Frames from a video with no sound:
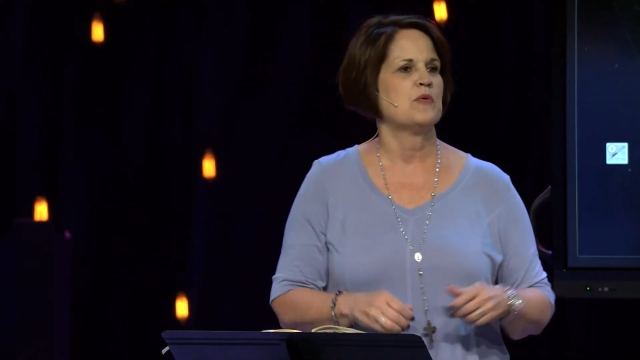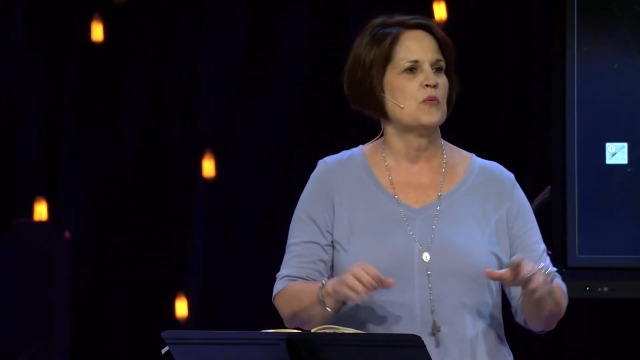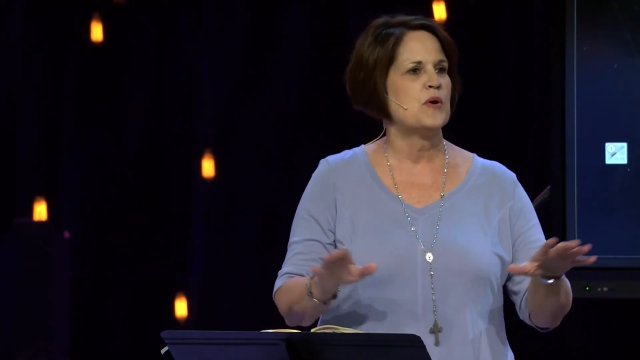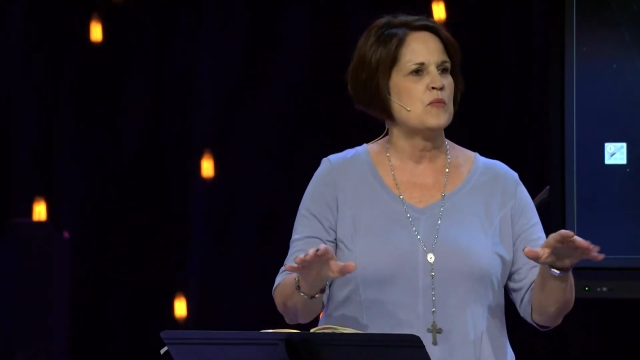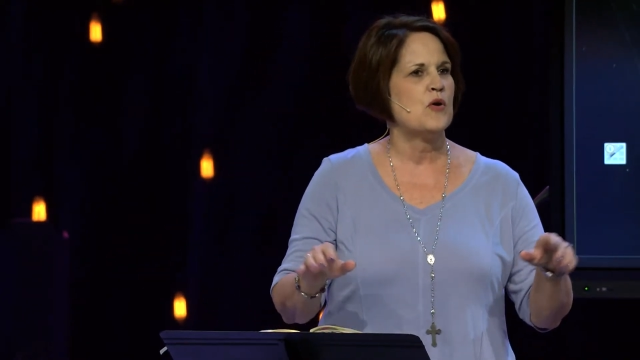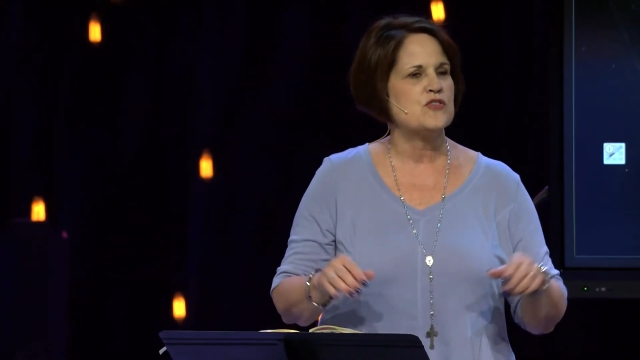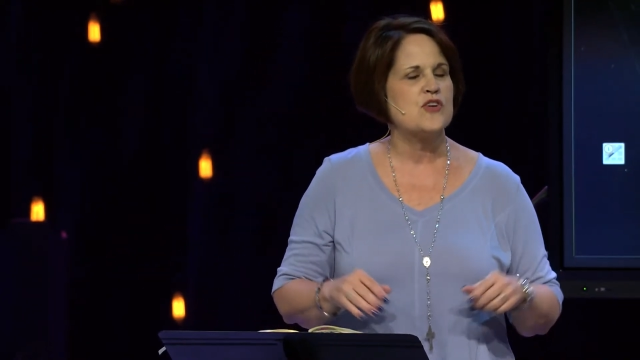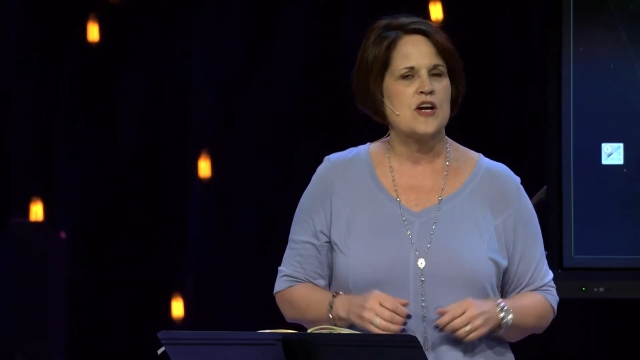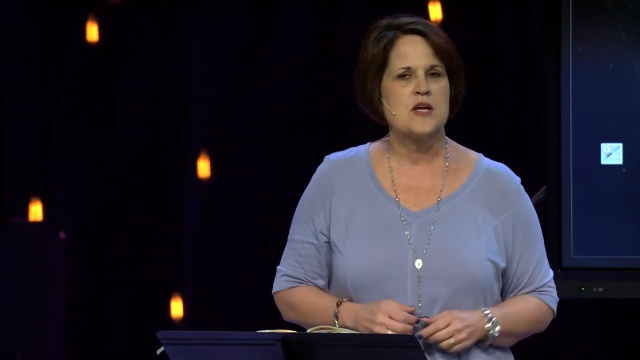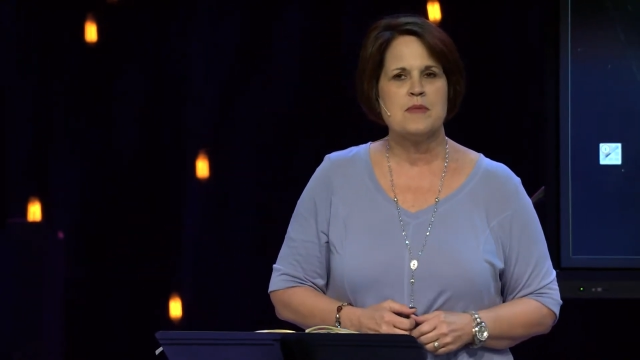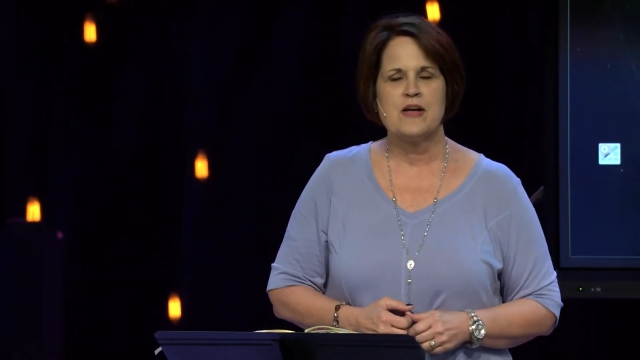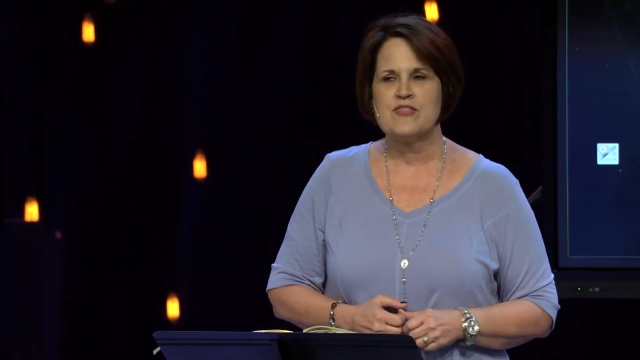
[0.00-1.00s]
but we won't
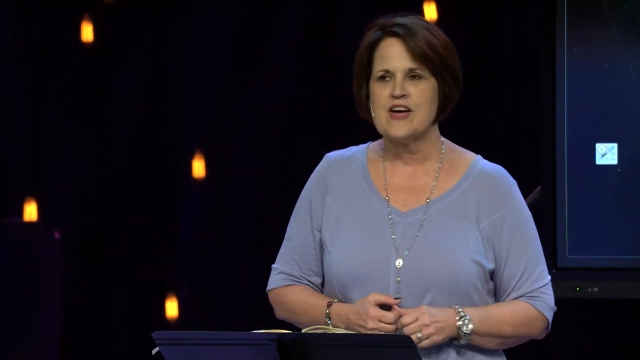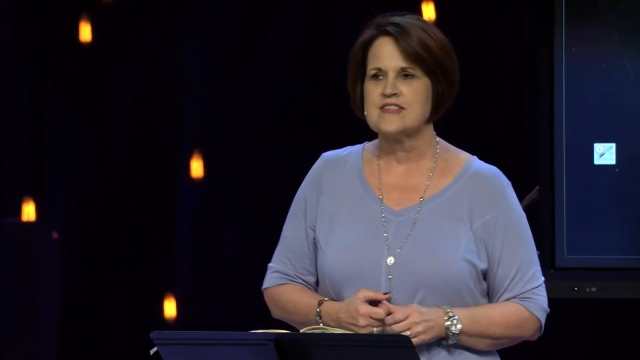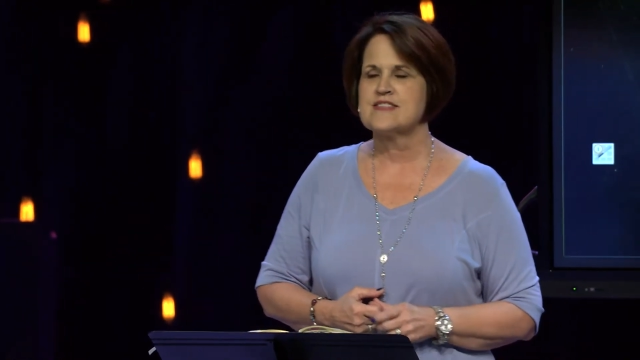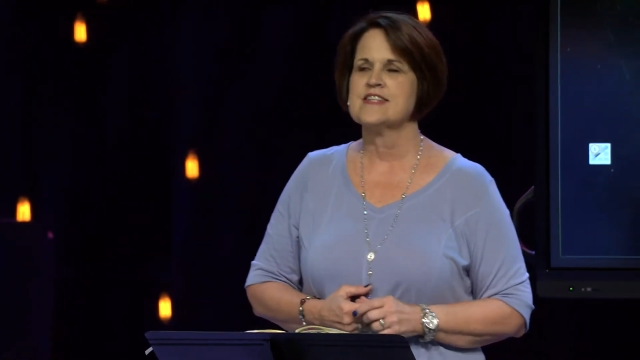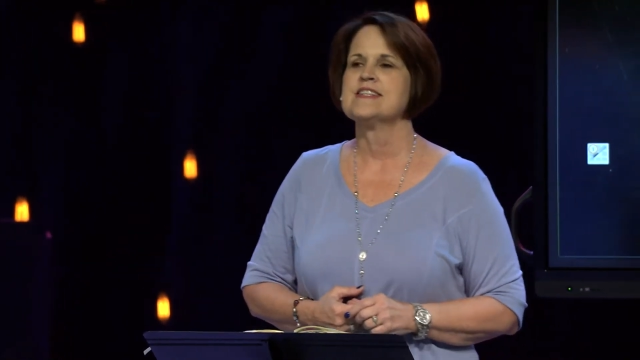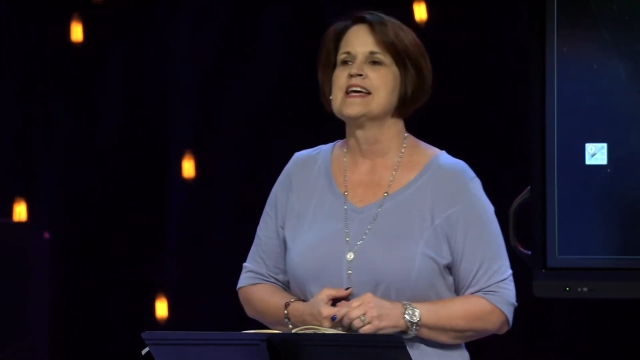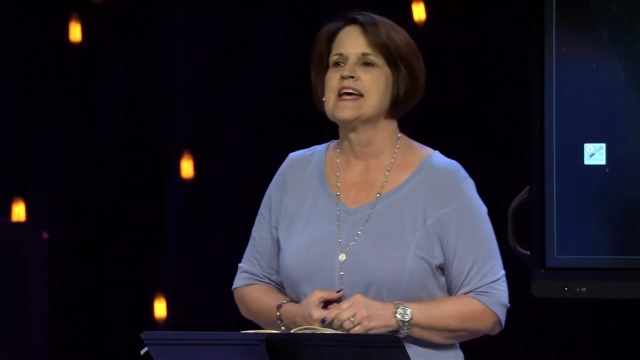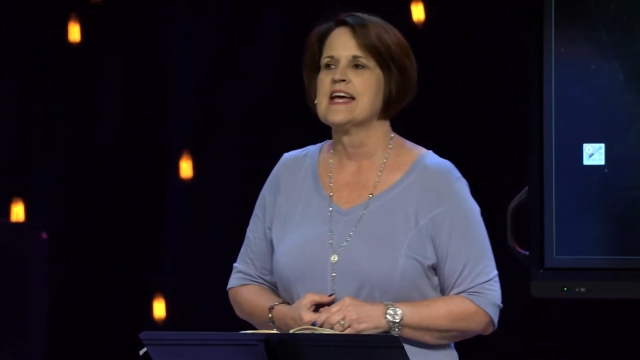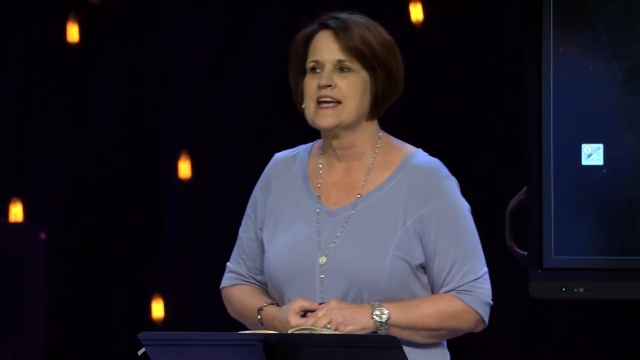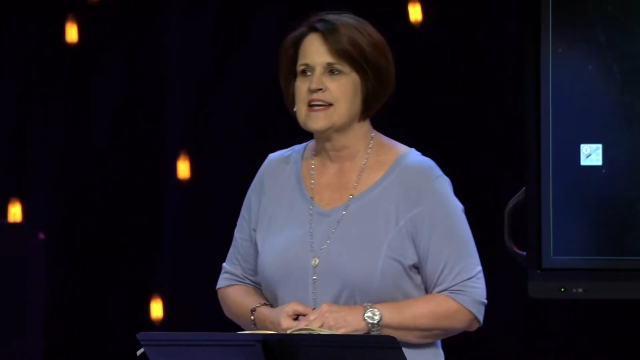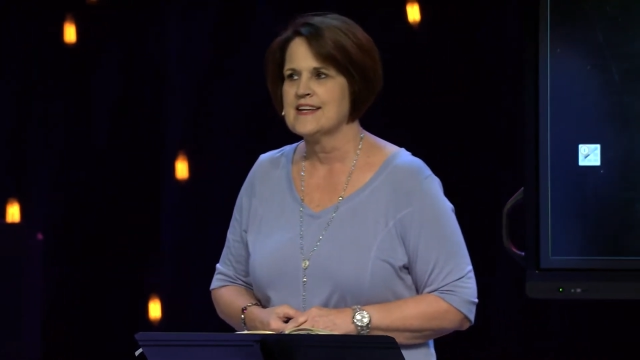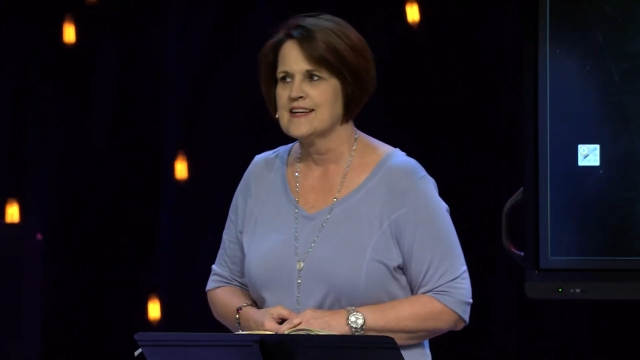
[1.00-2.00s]
talk about that
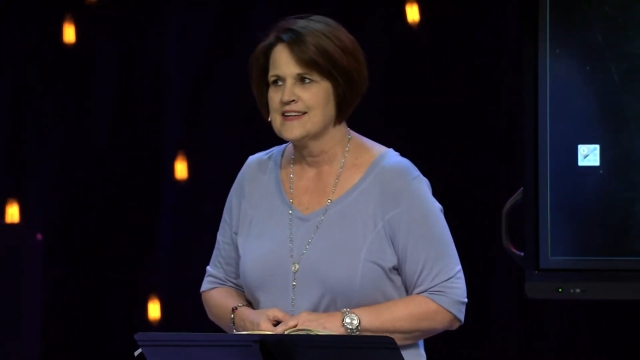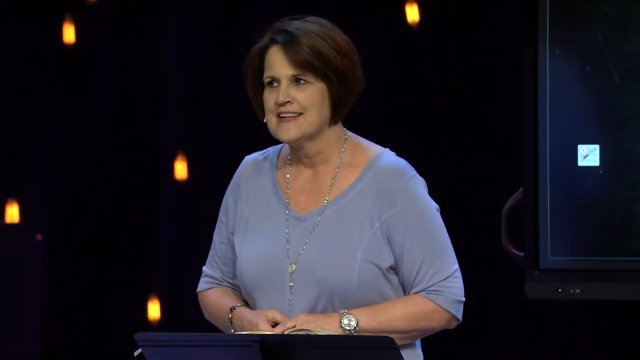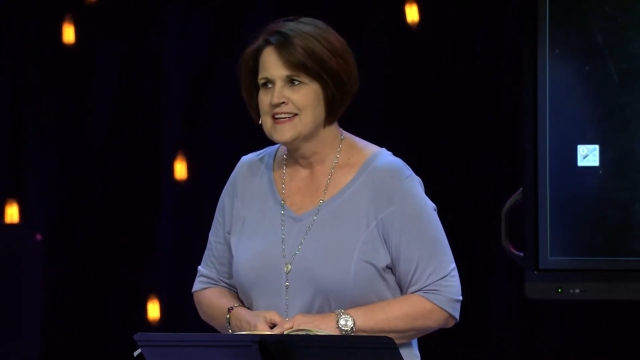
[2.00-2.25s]
today.